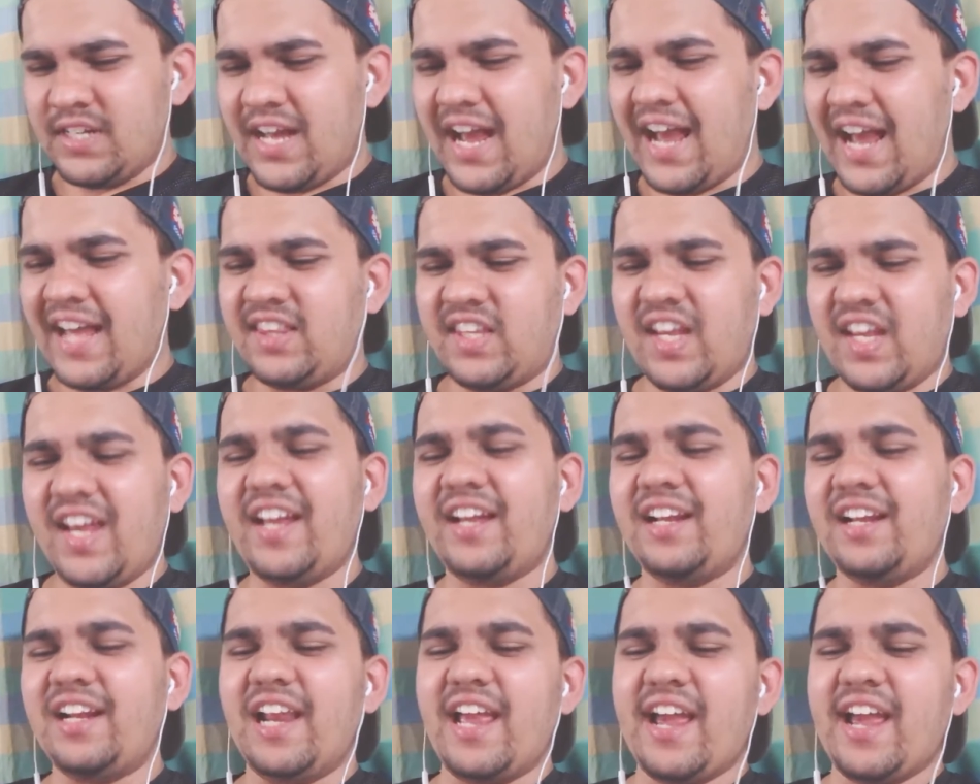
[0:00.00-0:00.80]
I
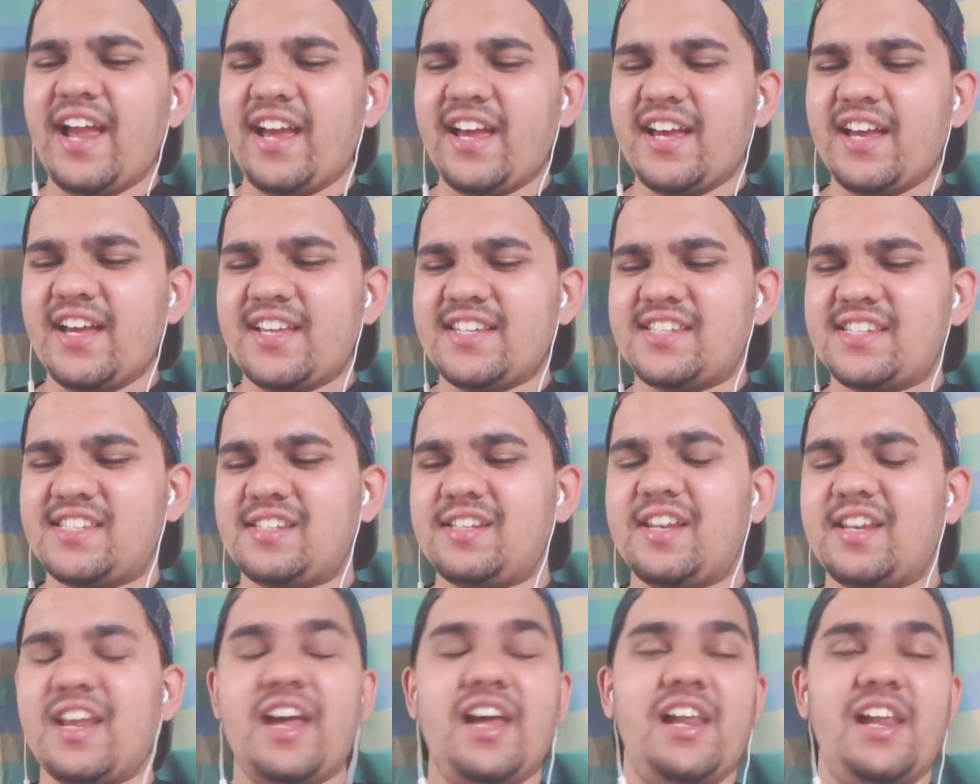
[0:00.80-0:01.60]
think Lay is
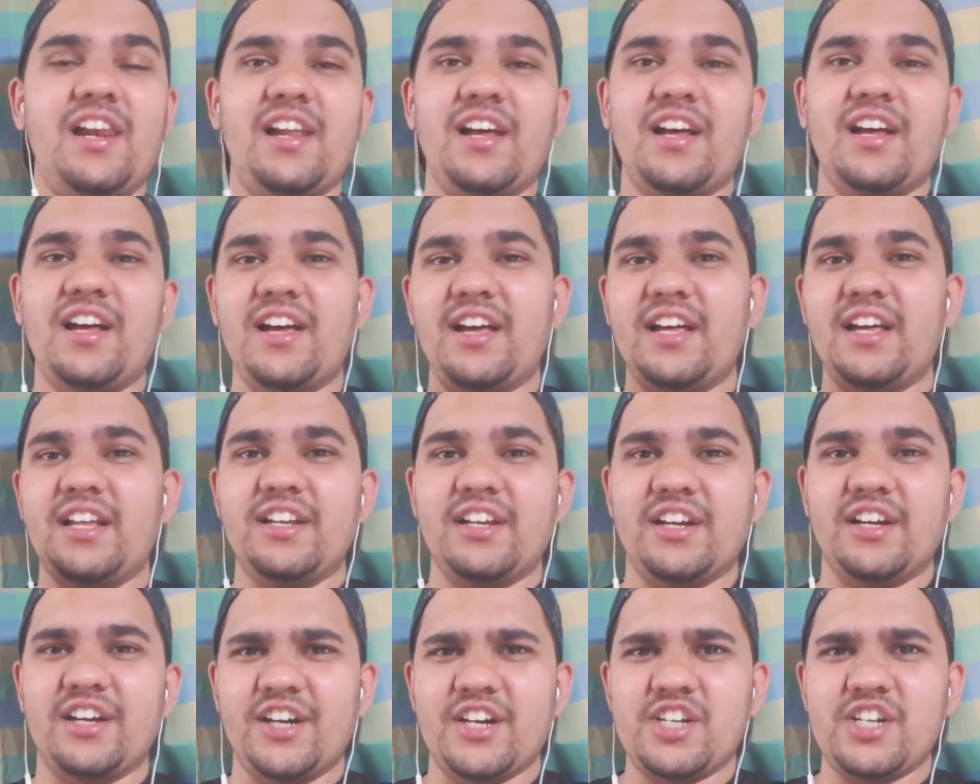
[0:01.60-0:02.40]
still
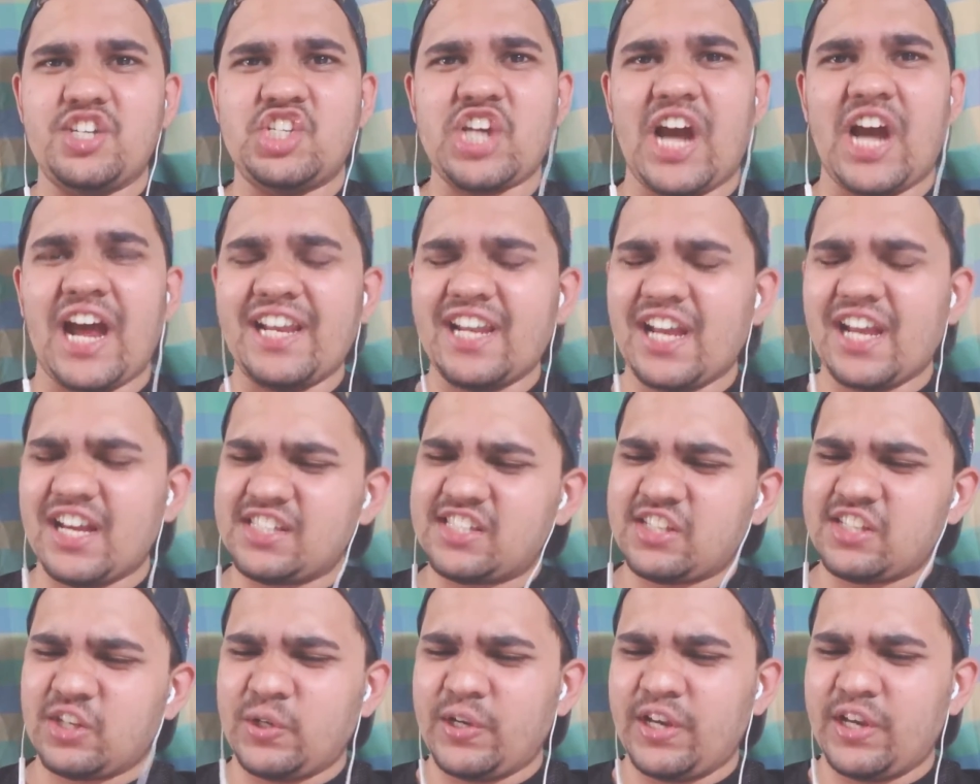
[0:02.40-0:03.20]
in China,
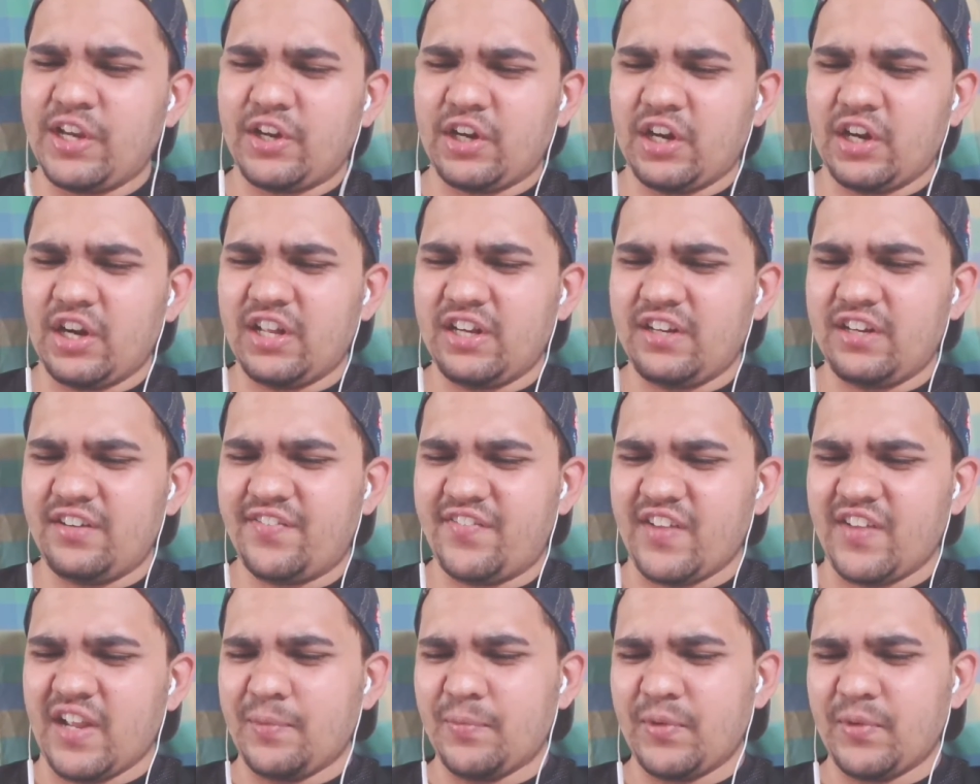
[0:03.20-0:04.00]
so he couldn't
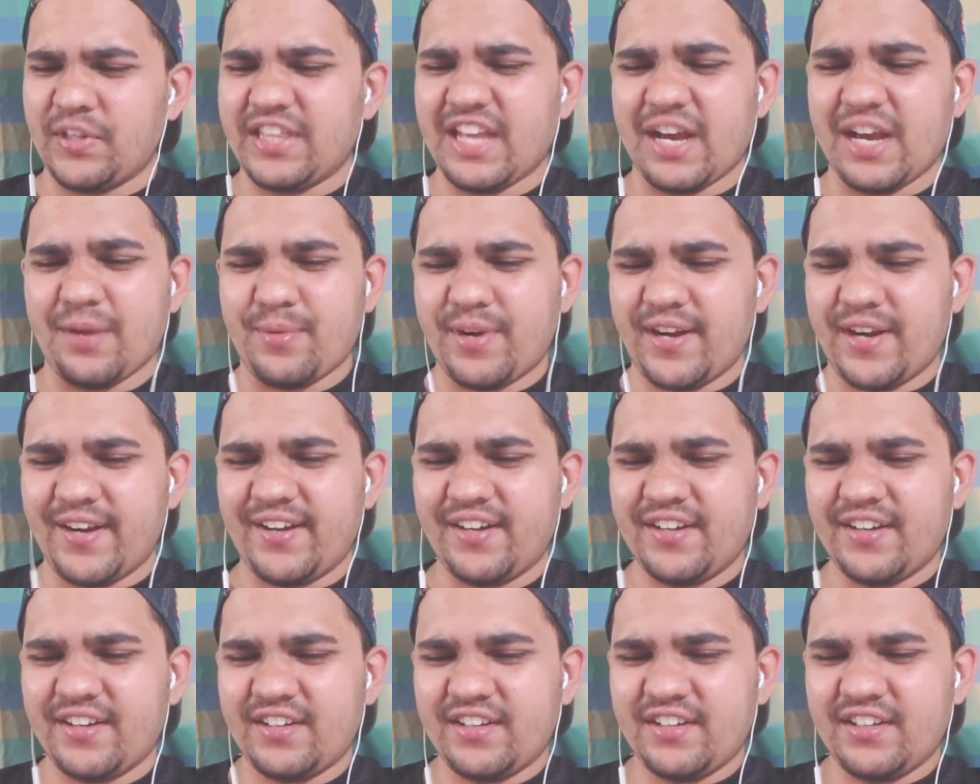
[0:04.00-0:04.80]
film with them,
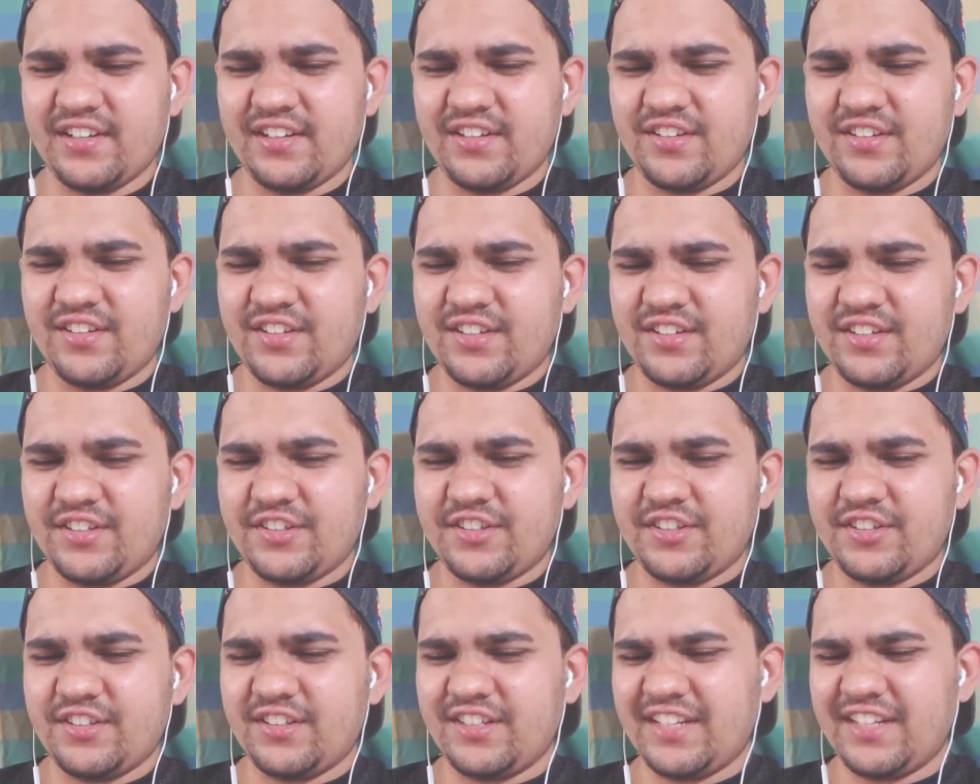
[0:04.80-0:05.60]
right?
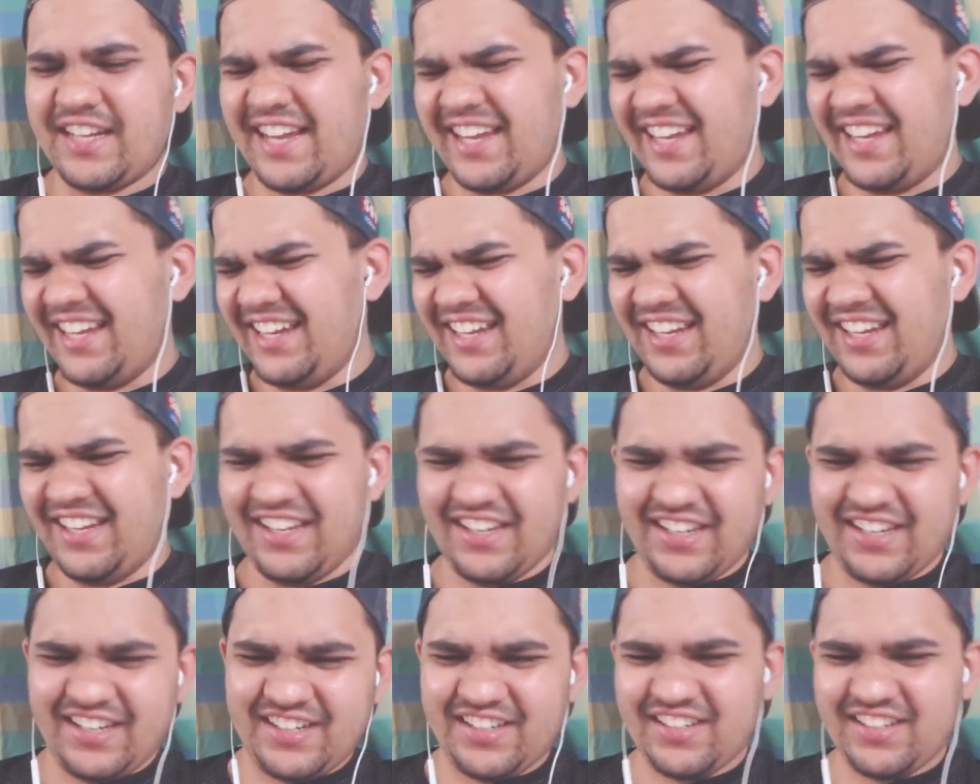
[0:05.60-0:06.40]

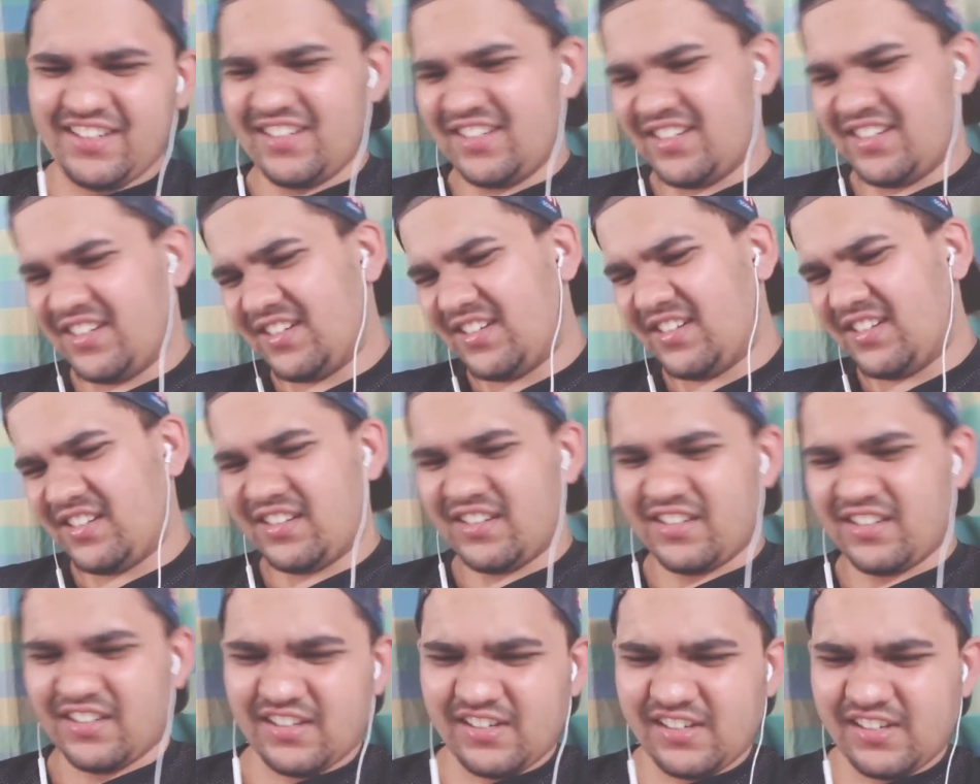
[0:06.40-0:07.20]
Hey.
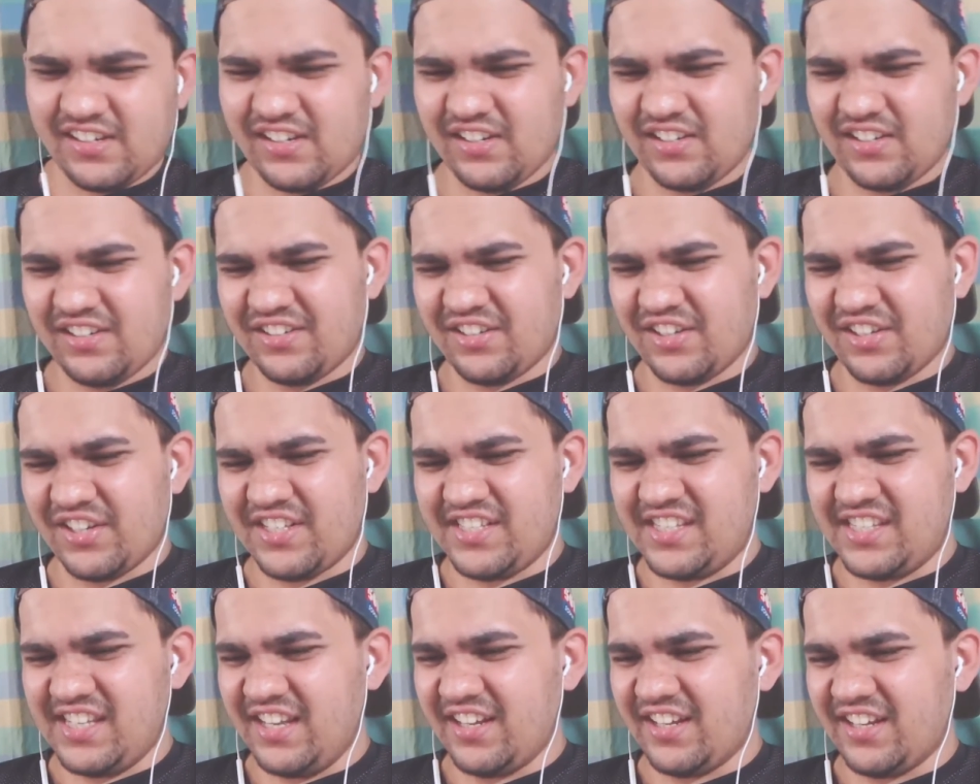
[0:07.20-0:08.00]
Or
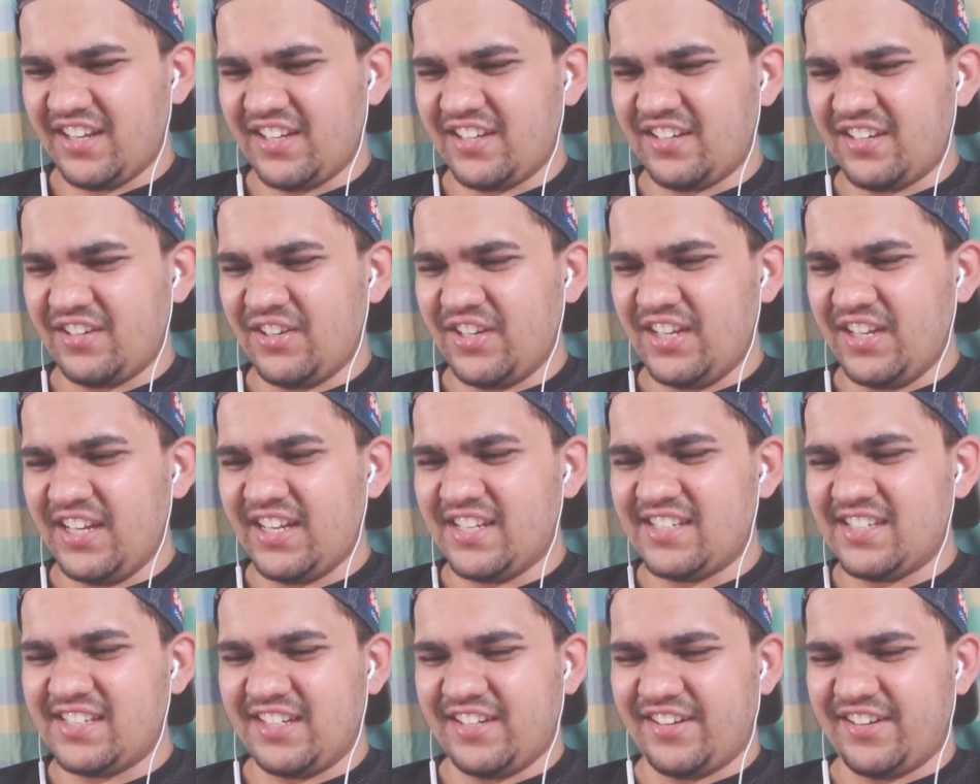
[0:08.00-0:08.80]
is he here? No, he
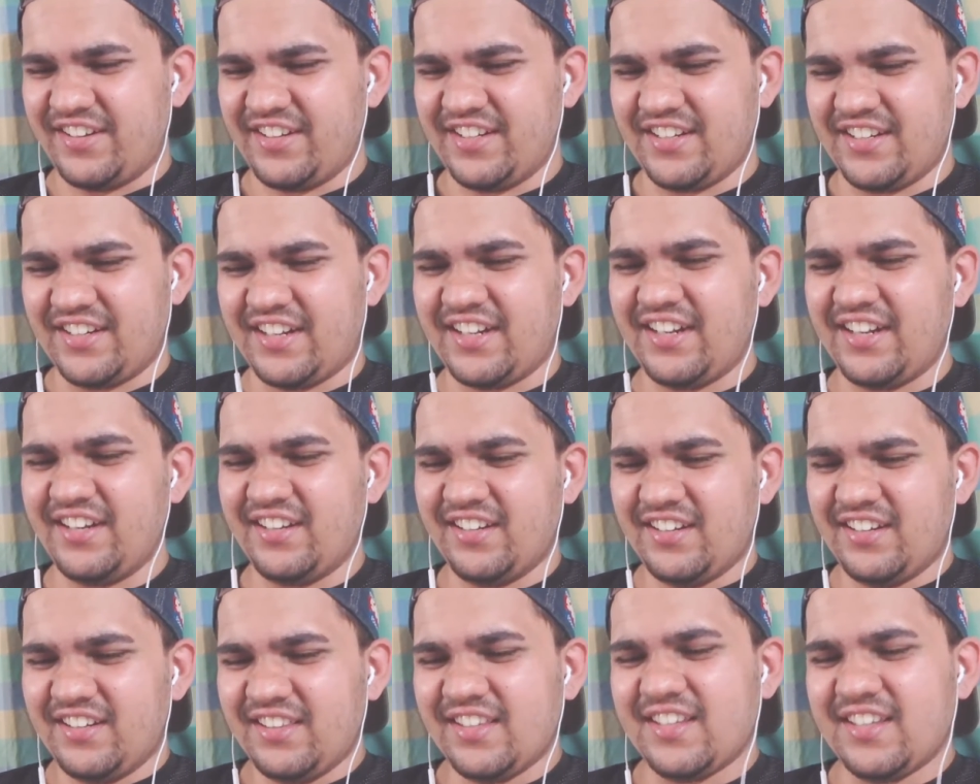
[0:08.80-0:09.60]
isn't here, right?
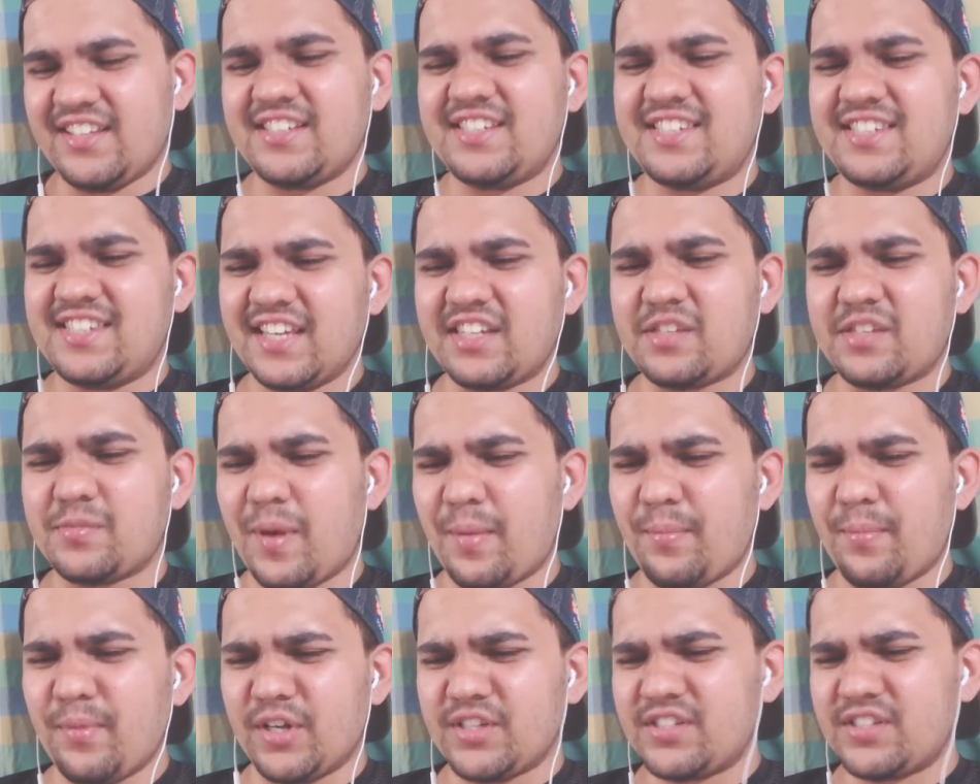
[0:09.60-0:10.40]
This is six
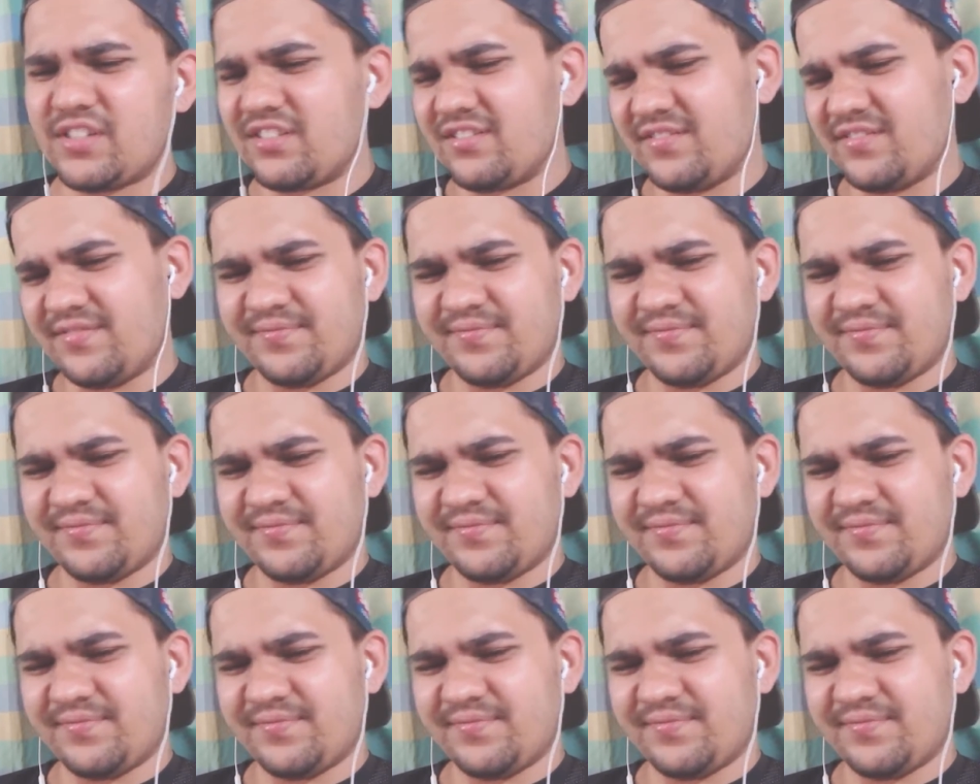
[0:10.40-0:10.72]
members.